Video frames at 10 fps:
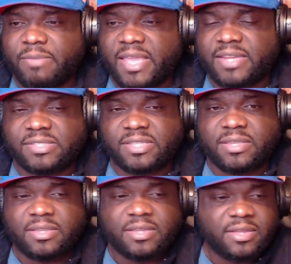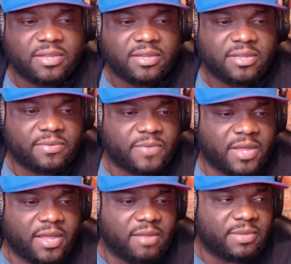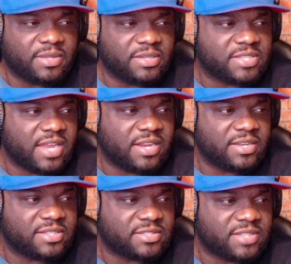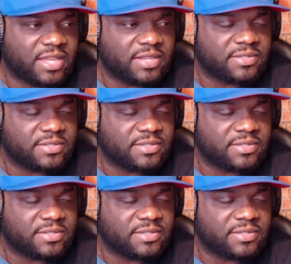man, to see Malik Scott in this state.